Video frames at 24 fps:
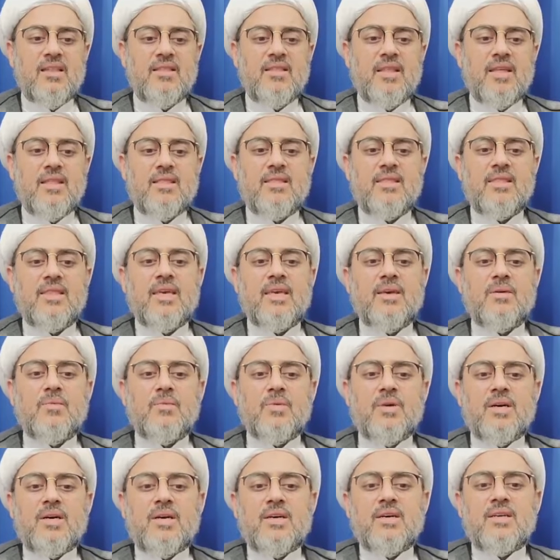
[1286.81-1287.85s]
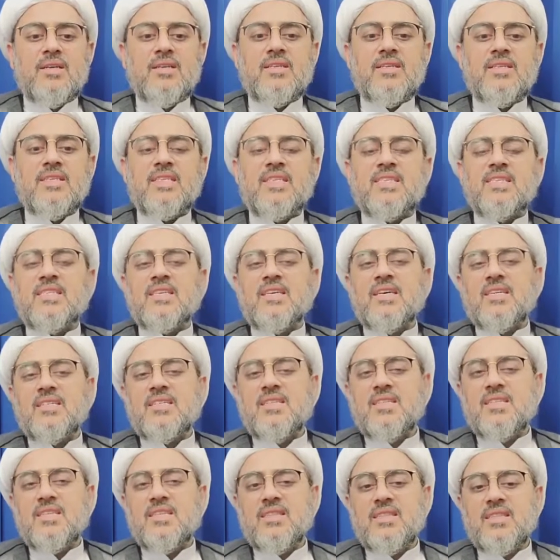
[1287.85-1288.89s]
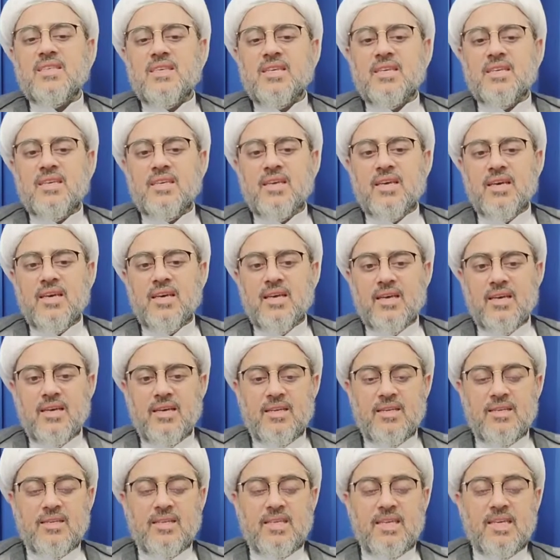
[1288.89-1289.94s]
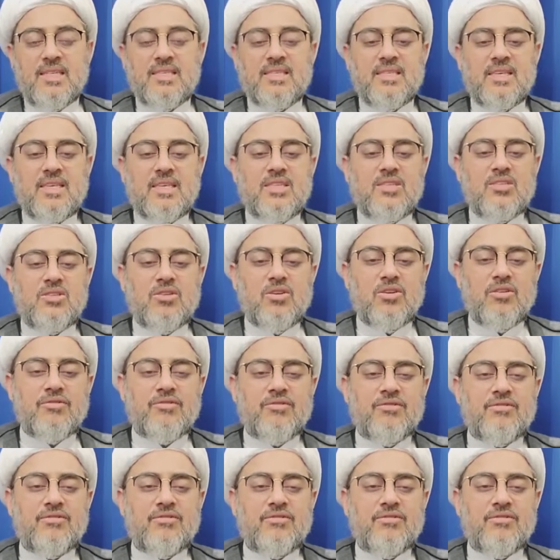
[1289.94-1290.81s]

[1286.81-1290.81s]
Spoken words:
that they were deserted in the deserts of